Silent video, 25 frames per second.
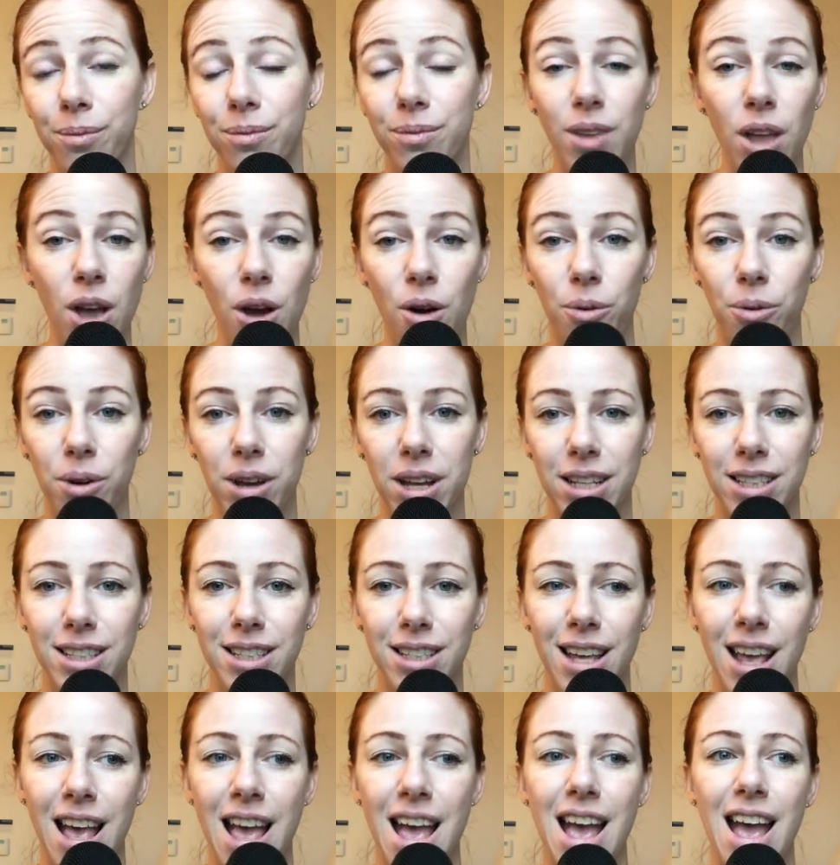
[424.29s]
No,
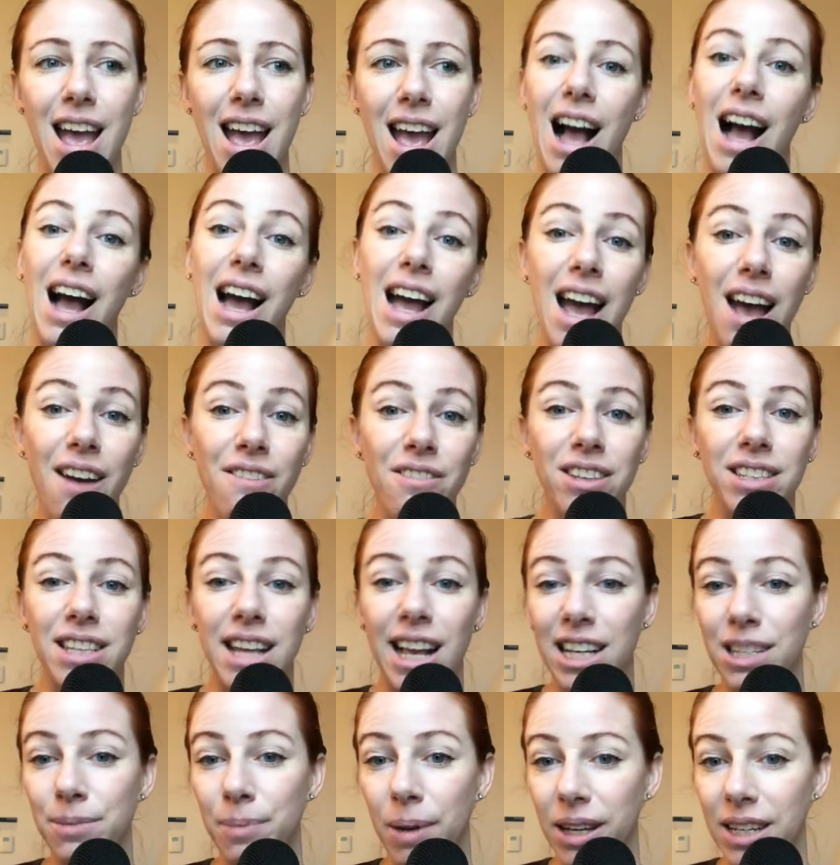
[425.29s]
it's, I have this
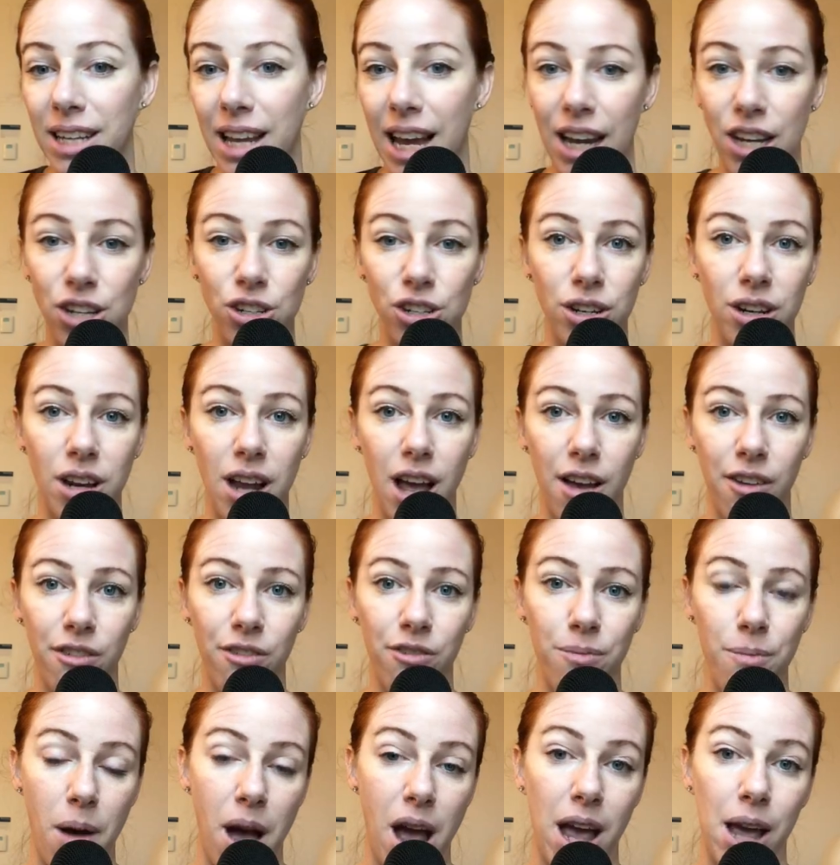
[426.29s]
expectation
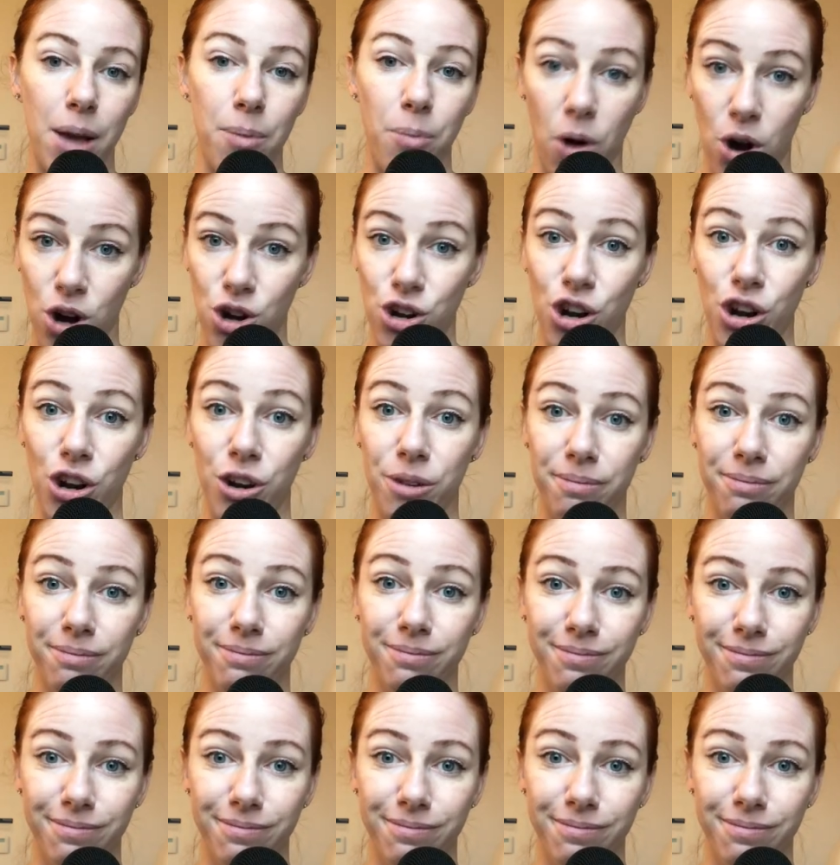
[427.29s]
of my partner.